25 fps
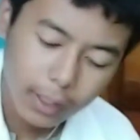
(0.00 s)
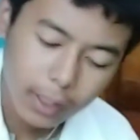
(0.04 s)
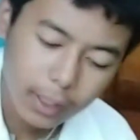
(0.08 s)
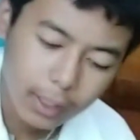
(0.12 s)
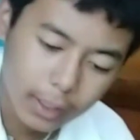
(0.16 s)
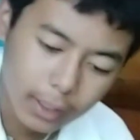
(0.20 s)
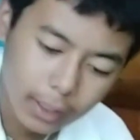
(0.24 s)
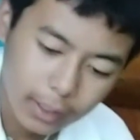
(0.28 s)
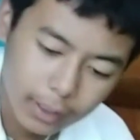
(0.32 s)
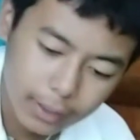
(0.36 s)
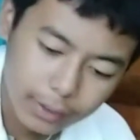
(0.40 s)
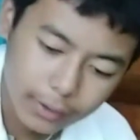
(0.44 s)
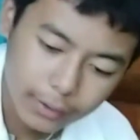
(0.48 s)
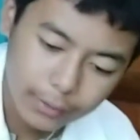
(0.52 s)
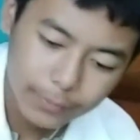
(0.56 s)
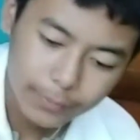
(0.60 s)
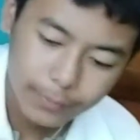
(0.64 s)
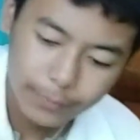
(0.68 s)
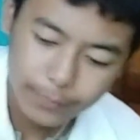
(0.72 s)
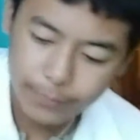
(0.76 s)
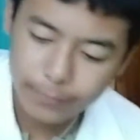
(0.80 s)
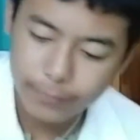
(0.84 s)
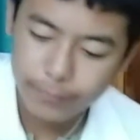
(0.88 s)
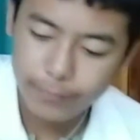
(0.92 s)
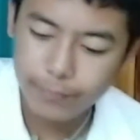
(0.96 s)
And
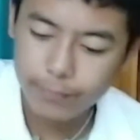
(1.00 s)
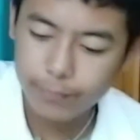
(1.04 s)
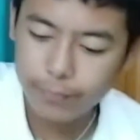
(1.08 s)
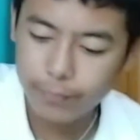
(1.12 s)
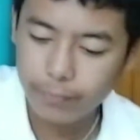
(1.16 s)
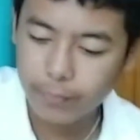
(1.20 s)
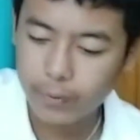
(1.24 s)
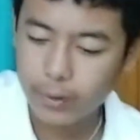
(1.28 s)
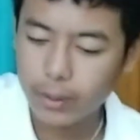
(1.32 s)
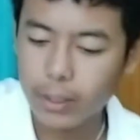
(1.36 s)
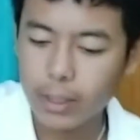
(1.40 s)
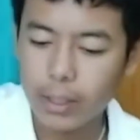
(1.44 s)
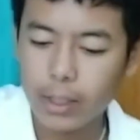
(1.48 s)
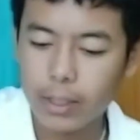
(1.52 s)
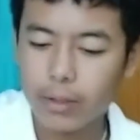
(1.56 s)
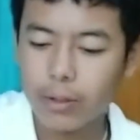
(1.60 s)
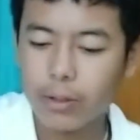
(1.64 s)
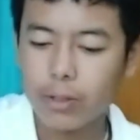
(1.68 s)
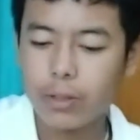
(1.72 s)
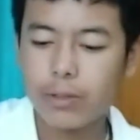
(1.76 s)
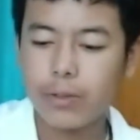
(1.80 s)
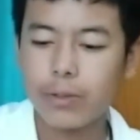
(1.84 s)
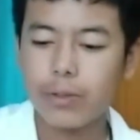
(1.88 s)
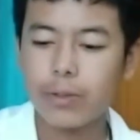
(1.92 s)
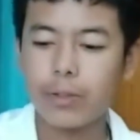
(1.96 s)
I
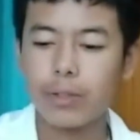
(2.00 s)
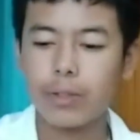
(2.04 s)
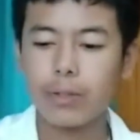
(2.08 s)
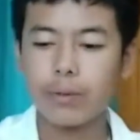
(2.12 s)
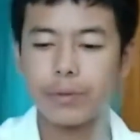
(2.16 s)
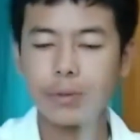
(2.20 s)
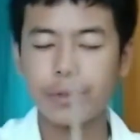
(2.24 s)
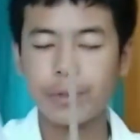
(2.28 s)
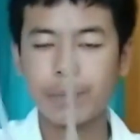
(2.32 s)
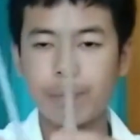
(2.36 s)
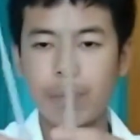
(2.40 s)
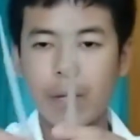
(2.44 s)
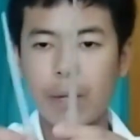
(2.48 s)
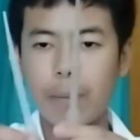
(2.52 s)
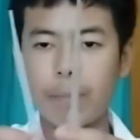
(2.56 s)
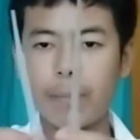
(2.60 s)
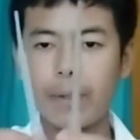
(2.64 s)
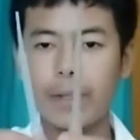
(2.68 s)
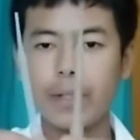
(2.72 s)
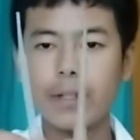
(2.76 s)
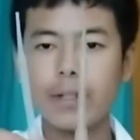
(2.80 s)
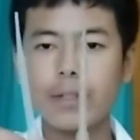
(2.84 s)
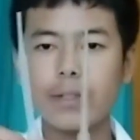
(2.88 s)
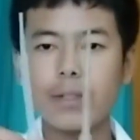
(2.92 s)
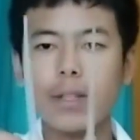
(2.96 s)
also use
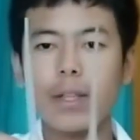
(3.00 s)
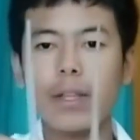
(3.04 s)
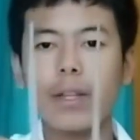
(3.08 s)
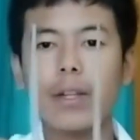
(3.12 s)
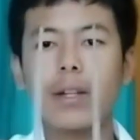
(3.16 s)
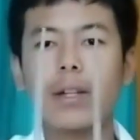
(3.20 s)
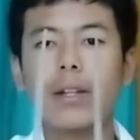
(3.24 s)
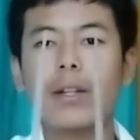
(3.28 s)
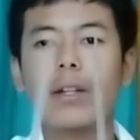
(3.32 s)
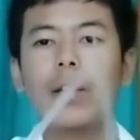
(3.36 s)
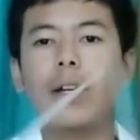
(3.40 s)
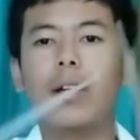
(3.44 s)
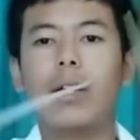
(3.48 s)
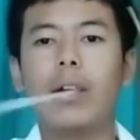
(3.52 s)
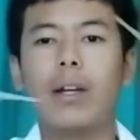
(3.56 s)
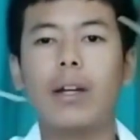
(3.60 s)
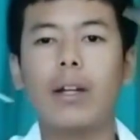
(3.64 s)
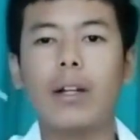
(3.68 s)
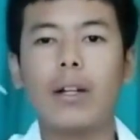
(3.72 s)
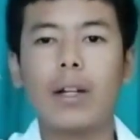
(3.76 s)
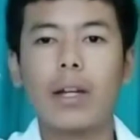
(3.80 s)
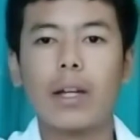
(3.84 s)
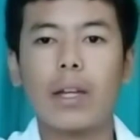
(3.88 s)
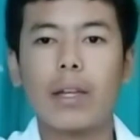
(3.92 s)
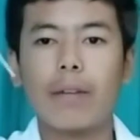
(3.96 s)
pipettes,
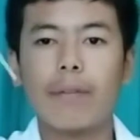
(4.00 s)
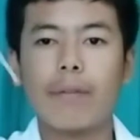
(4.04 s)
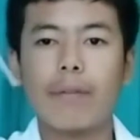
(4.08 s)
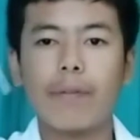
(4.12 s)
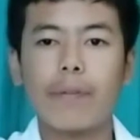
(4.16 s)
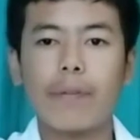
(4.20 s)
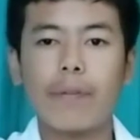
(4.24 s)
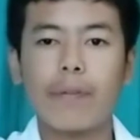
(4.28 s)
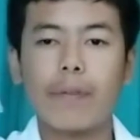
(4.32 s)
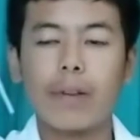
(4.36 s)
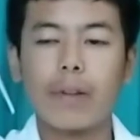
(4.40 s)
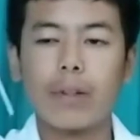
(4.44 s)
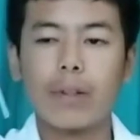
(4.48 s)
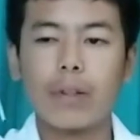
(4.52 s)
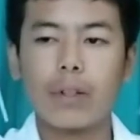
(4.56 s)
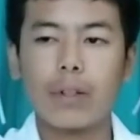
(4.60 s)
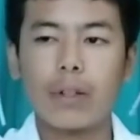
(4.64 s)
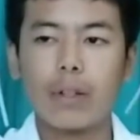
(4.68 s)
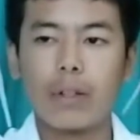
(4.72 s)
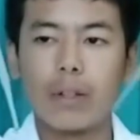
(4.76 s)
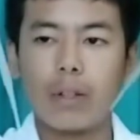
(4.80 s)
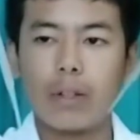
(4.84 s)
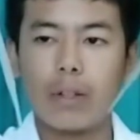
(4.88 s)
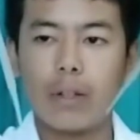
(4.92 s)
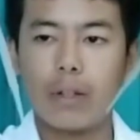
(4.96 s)
and I have
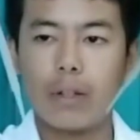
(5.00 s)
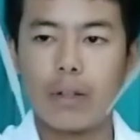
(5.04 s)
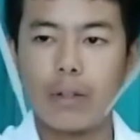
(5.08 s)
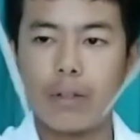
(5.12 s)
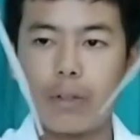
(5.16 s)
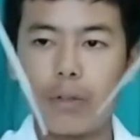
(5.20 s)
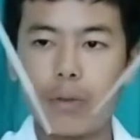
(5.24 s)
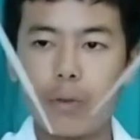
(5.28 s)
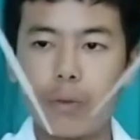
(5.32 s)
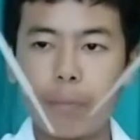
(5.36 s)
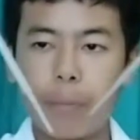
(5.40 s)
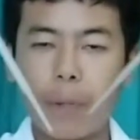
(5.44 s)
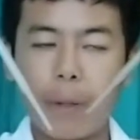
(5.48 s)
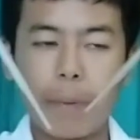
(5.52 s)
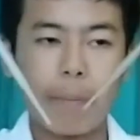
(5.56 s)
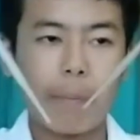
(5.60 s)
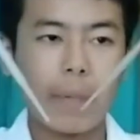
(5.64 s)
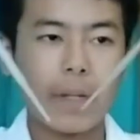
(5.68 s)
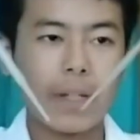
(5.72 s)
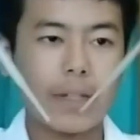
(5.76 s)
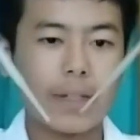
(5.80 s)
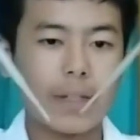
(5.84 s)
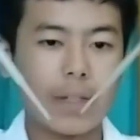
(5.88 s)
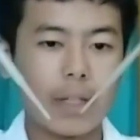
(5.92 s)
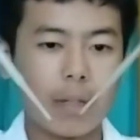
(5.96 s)
two
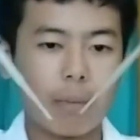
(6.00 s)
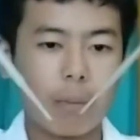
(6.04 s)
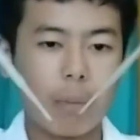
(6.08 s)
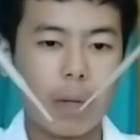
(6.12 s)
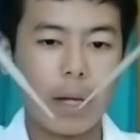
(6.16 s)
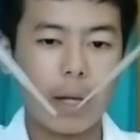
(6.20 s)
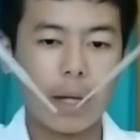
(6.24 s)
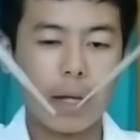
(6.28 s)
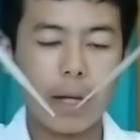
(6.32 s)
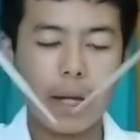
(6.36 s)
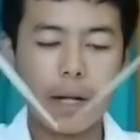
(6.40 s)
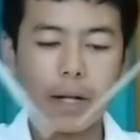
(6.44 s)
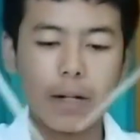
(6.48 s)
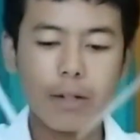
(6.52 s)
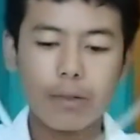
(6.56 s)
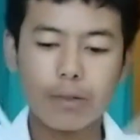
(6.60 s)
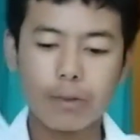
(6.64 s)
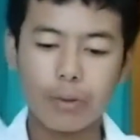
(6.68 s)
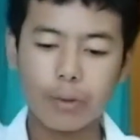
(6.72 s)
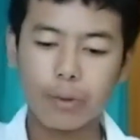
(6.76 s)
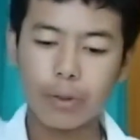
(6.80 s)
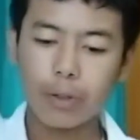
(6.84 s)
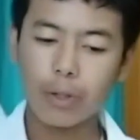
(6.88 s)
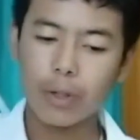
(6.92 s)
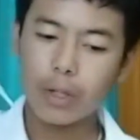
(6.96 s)
pipettes in my hand,
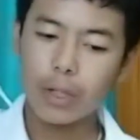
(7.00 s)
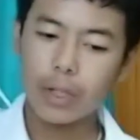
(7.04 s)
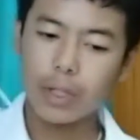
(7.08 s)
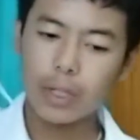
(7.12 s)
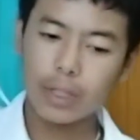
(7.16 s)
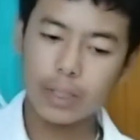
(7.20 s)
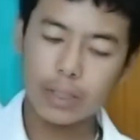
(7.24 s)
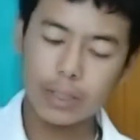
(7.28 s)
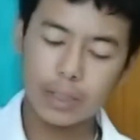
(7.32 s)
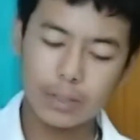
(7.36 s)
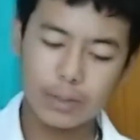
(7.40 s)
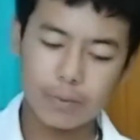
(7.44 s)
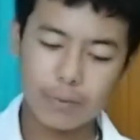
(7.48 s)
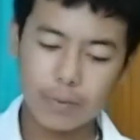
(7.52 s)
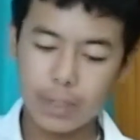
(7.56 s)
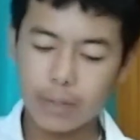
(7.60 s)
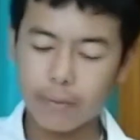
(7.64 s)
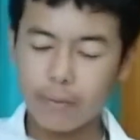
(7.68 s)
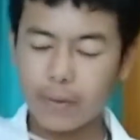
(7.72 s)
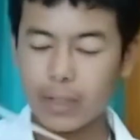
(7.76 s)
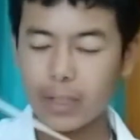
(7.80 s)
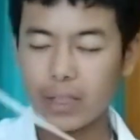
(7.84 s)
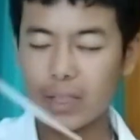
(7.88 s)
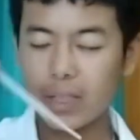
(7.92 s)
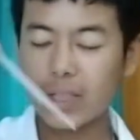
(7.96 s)
so it is
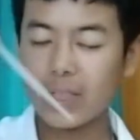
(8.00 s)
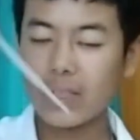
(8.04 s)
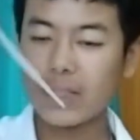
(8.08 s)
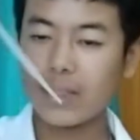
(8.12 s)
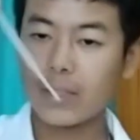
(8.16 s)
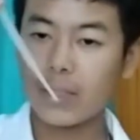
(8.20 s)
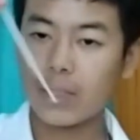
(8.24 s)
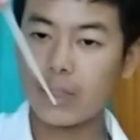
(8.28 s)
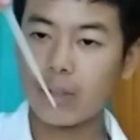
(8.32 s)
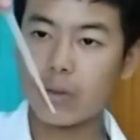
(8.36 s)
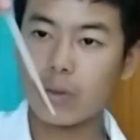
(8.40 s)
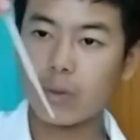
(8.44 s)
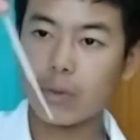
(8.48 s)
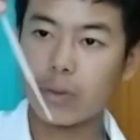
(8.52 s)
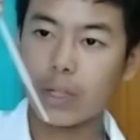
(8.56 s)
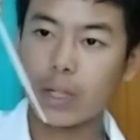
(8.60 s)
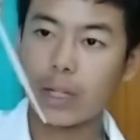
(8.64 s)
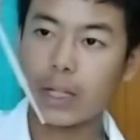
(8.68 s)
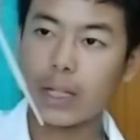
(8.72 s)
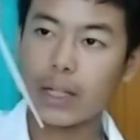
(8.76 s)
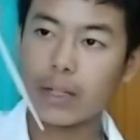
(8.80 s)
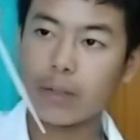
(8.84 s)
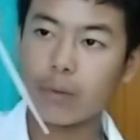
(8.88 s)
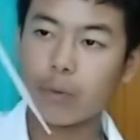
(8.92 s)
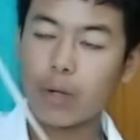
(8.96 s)
very easy to
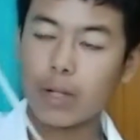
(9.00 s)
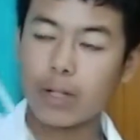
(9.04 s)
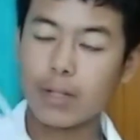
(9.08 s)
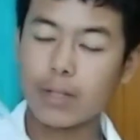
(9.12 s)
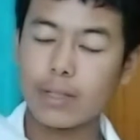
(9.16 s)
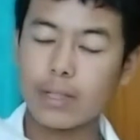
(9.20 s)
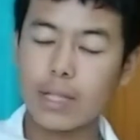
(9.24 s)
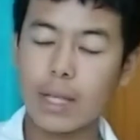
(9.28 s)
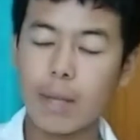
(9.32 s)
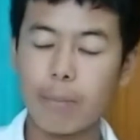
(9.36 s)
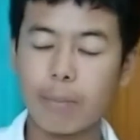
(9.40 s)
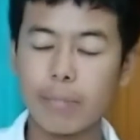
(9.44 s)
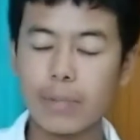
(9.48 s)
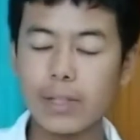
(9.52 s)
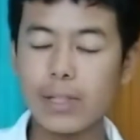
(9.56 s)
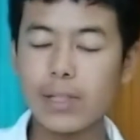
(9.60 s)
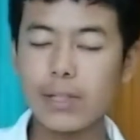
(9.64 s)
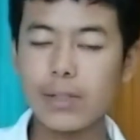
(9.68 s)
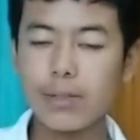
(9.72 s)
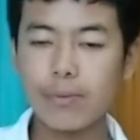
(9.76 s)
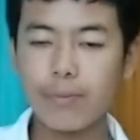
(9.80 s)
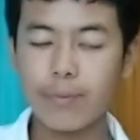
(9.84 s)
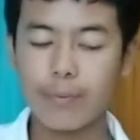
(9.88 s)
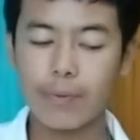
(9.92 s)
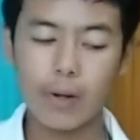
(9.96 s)
collect water
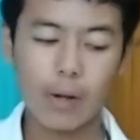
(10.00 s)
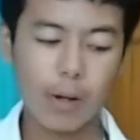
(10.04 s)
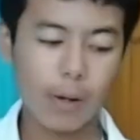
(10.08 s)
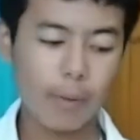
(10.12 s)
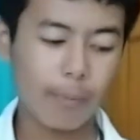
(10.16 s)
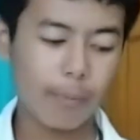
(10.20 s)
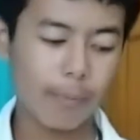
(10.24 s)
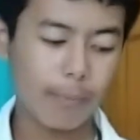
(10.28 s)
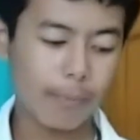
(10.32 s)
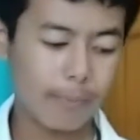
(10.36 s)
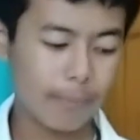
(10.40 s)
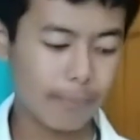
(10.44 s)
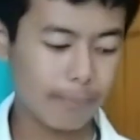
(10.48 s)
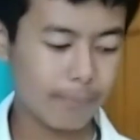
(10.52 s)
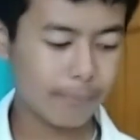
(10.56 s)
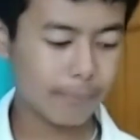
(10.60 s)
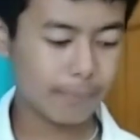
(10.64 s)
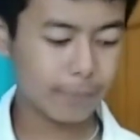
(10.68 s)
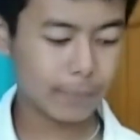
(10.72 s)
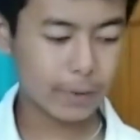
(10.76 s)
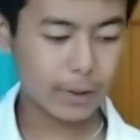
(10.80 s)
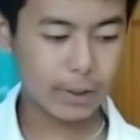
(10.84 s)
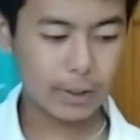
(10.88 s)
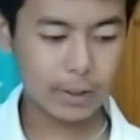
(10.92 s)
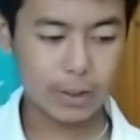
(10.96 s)
samples from
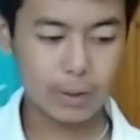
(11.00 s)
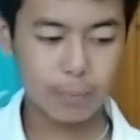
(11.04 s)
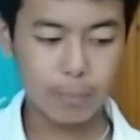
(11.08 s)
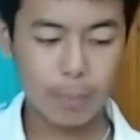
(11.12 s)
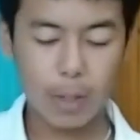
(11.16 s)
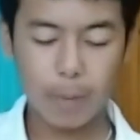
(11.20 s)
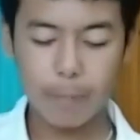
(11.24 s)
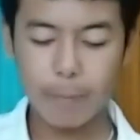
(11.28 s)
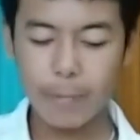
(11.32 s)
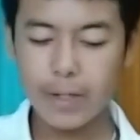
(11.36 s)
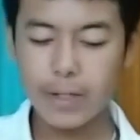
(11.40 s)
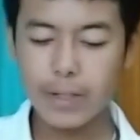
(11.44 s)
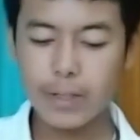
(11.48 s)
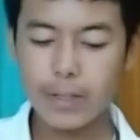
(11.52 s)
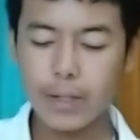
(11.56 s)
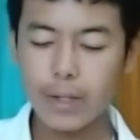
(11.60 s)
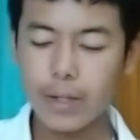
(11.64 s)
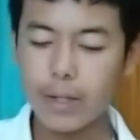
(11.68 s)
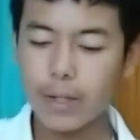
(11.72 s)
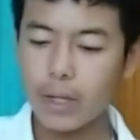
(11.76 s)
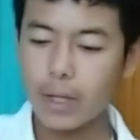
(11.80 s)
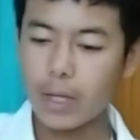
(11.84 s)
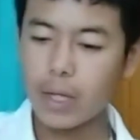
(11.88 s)
this pipettes.